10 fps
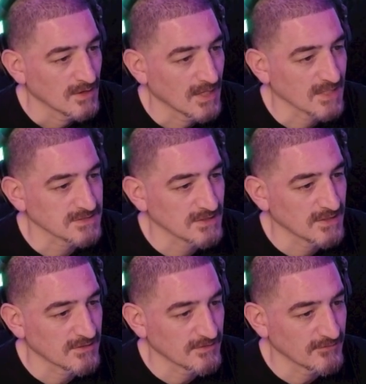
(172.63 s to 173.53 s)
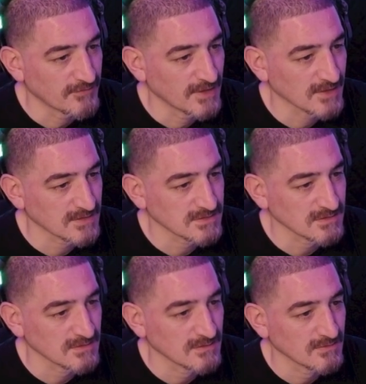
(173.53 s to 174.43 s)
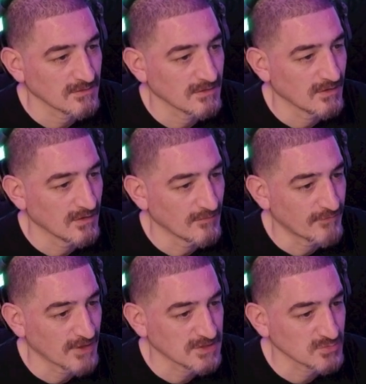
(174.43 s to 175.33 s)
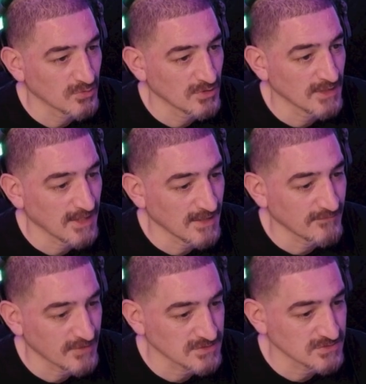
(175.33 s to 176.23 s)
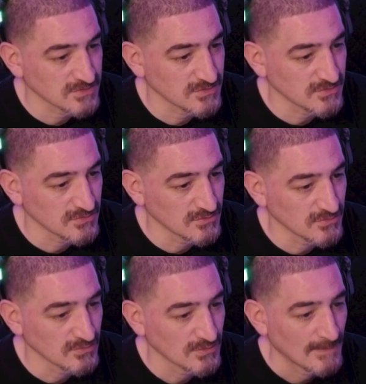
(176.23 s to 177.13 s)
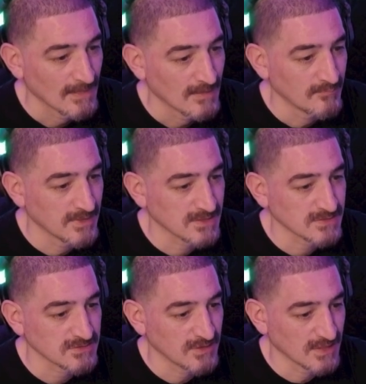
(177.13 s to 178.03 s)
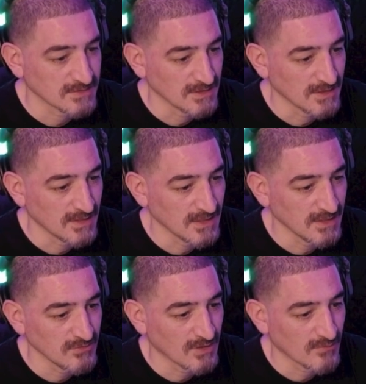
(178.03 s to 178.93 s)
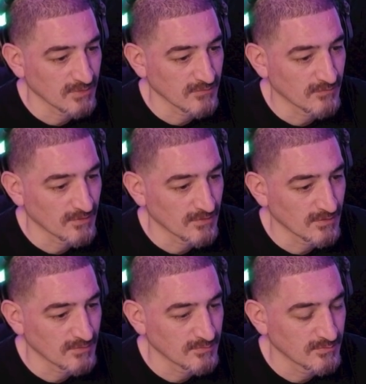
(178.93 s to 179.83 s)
Oscillator effects, effects 1 and effects 2. Mix, you got delay, you got reverb.